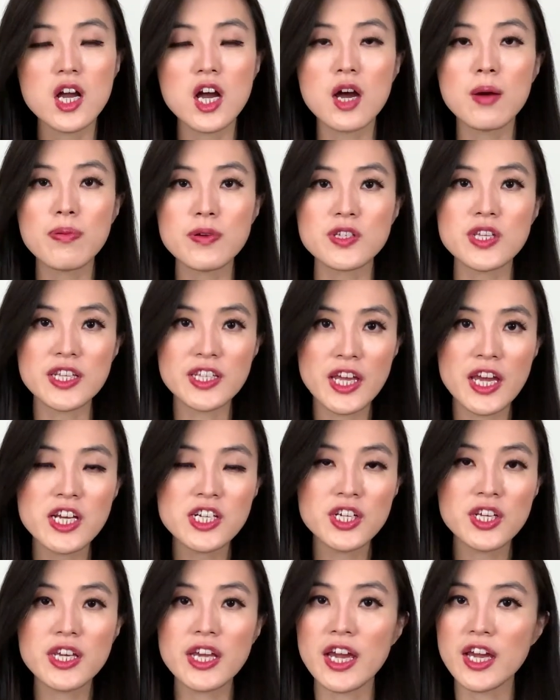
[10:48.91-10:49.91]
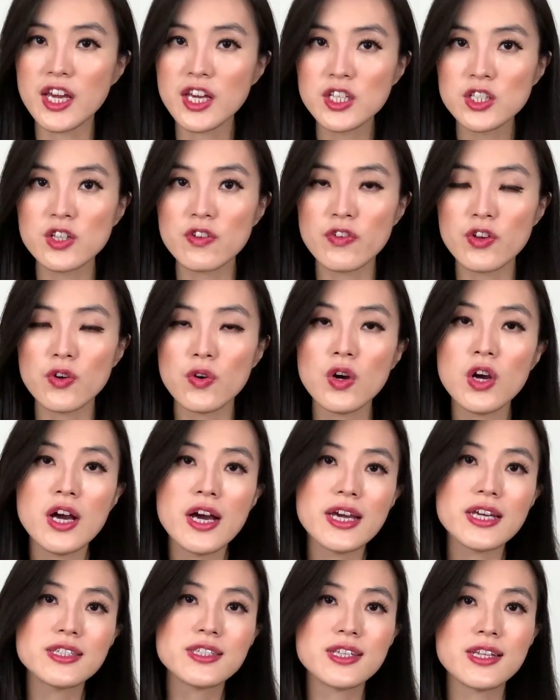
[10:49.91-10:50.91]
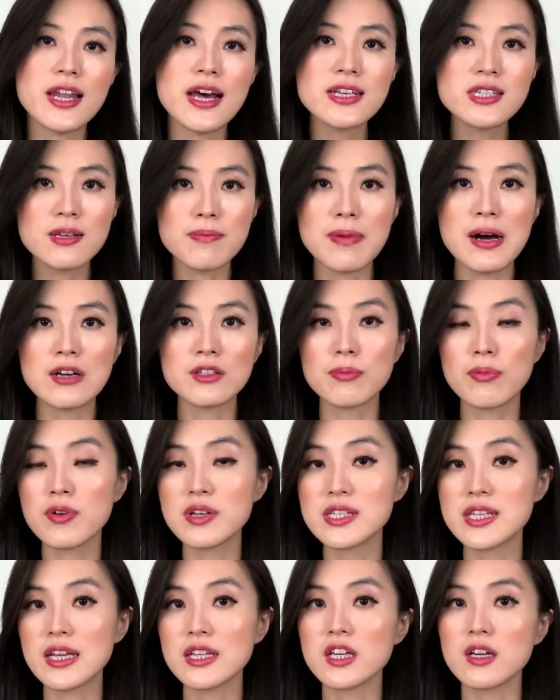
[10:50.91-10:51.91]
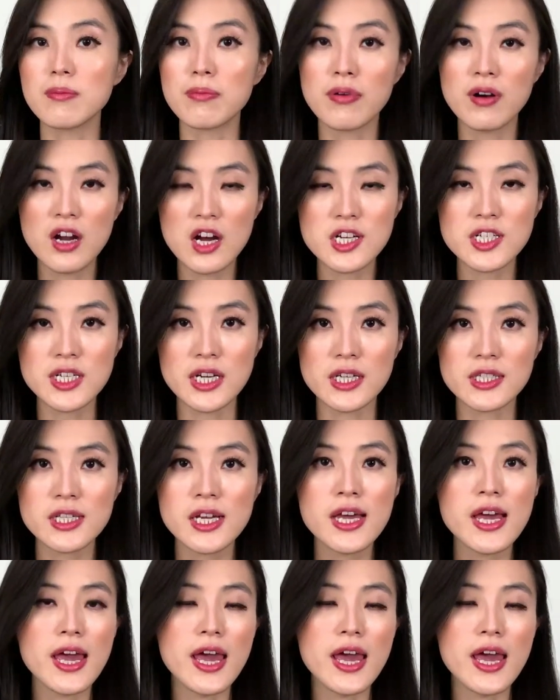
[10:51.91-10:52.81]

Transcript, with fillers: a presentation in an interview is less about presenting a project